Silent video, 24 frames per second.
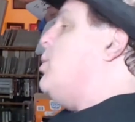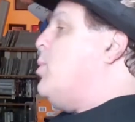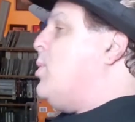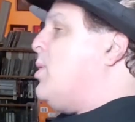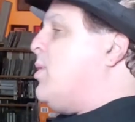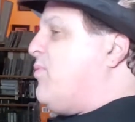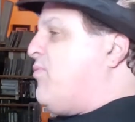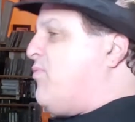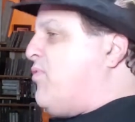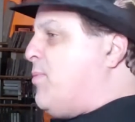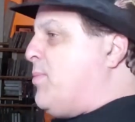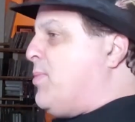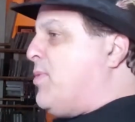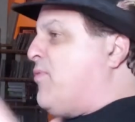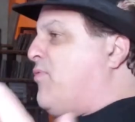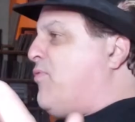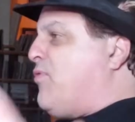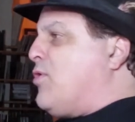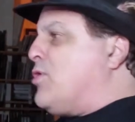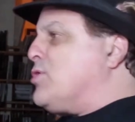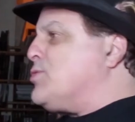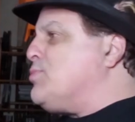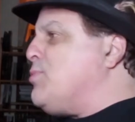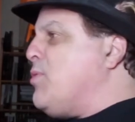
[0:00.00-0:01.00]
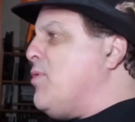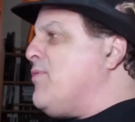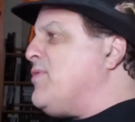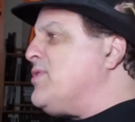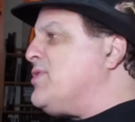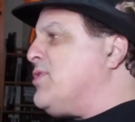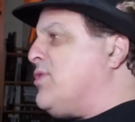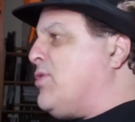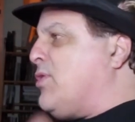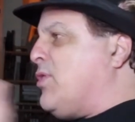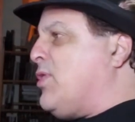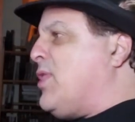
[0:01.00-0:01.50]
went from the first movie
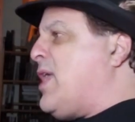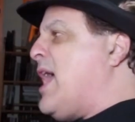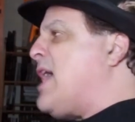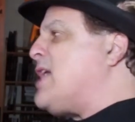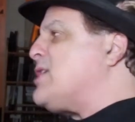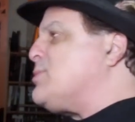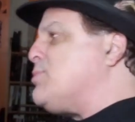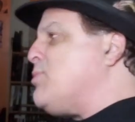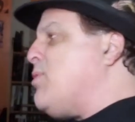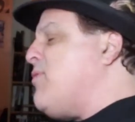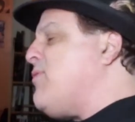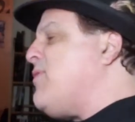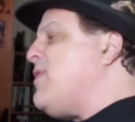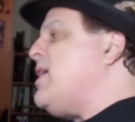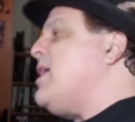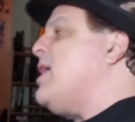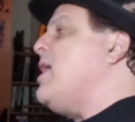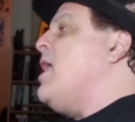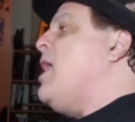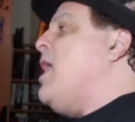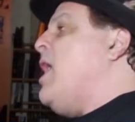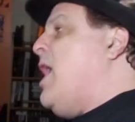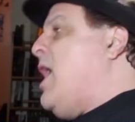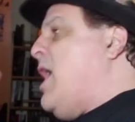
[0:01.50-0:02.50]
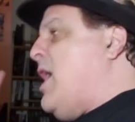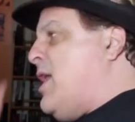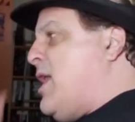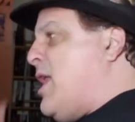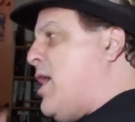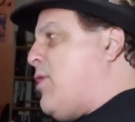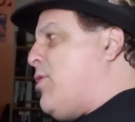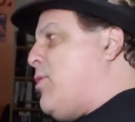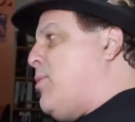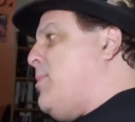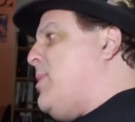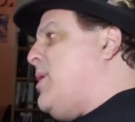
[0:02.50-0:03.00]
to the last movie and
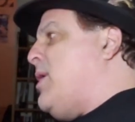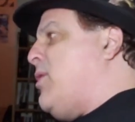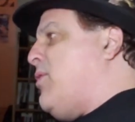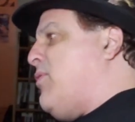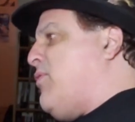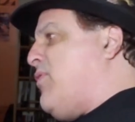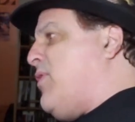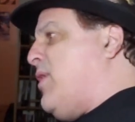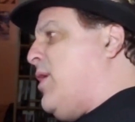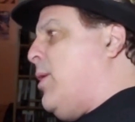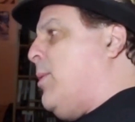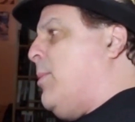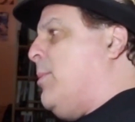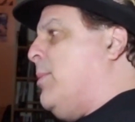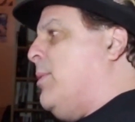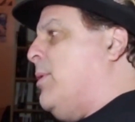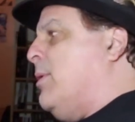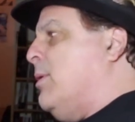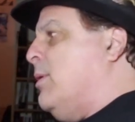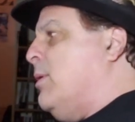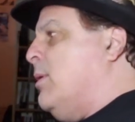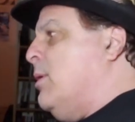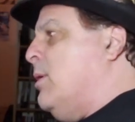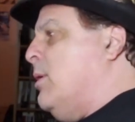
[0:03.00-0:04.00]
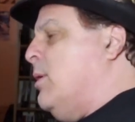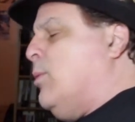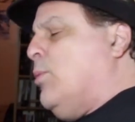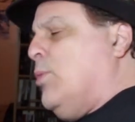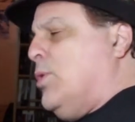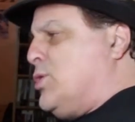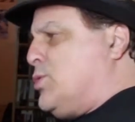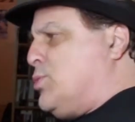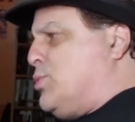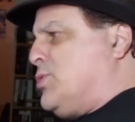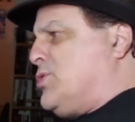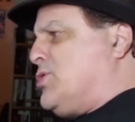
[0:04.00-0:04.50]
now the middle film,
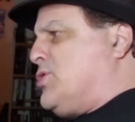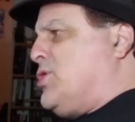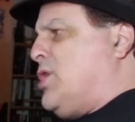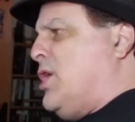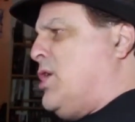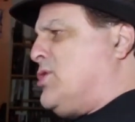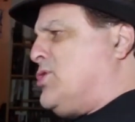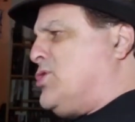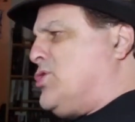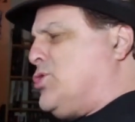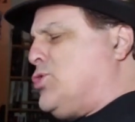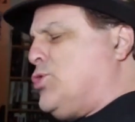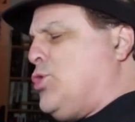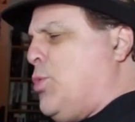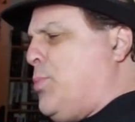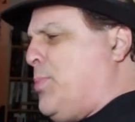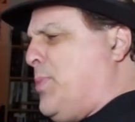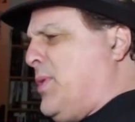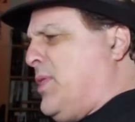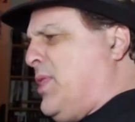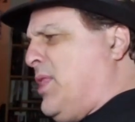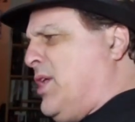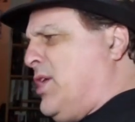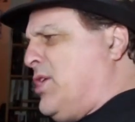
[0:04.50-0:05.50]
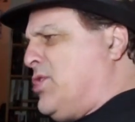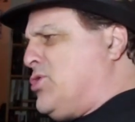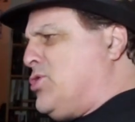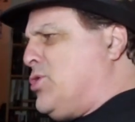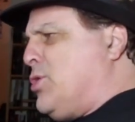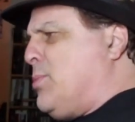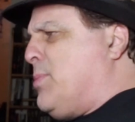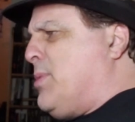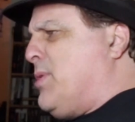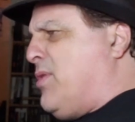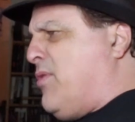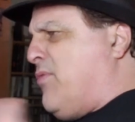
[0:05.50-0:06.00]
which was done stupidly. It should
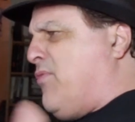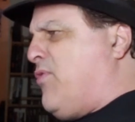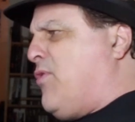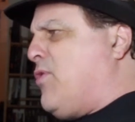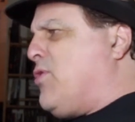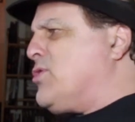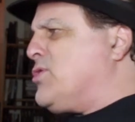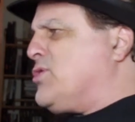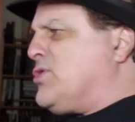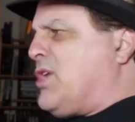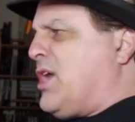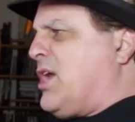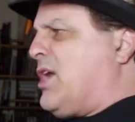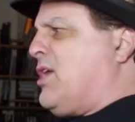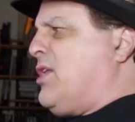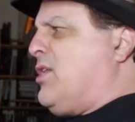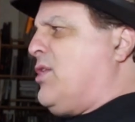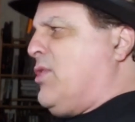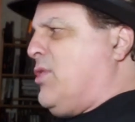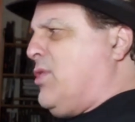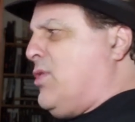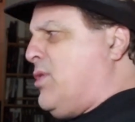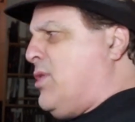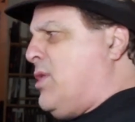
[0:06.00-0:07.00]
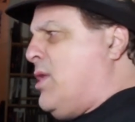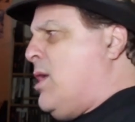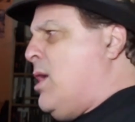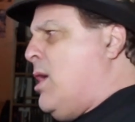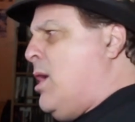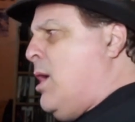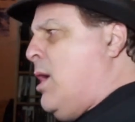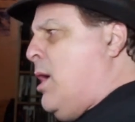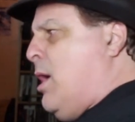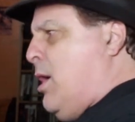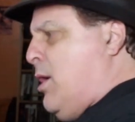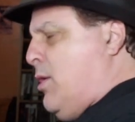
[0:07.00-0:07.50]
have been the first, second, and
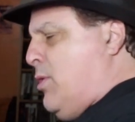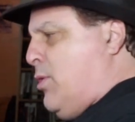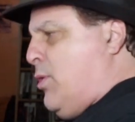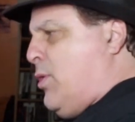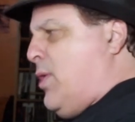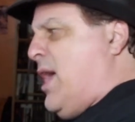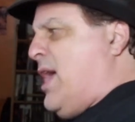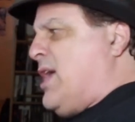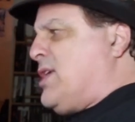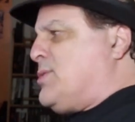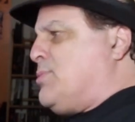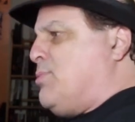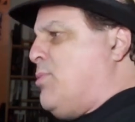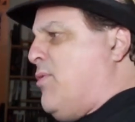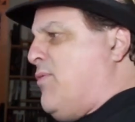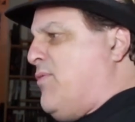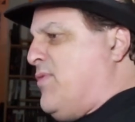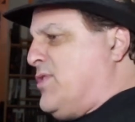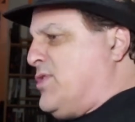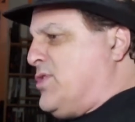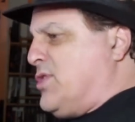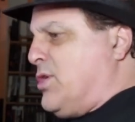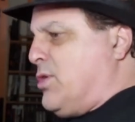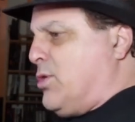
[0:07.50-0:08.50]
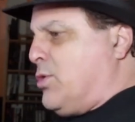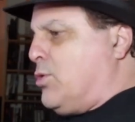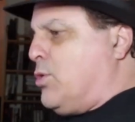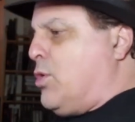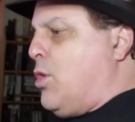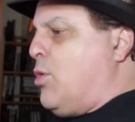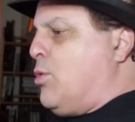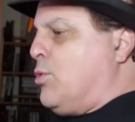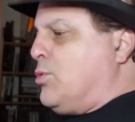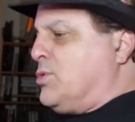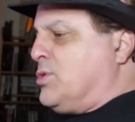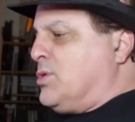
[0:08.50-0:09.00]
the last movie should have
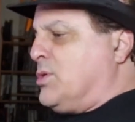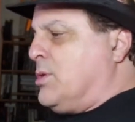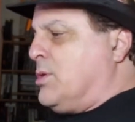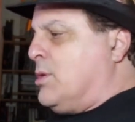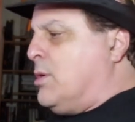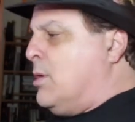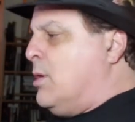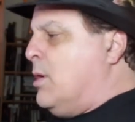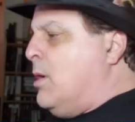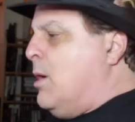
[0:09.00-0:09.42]
closed.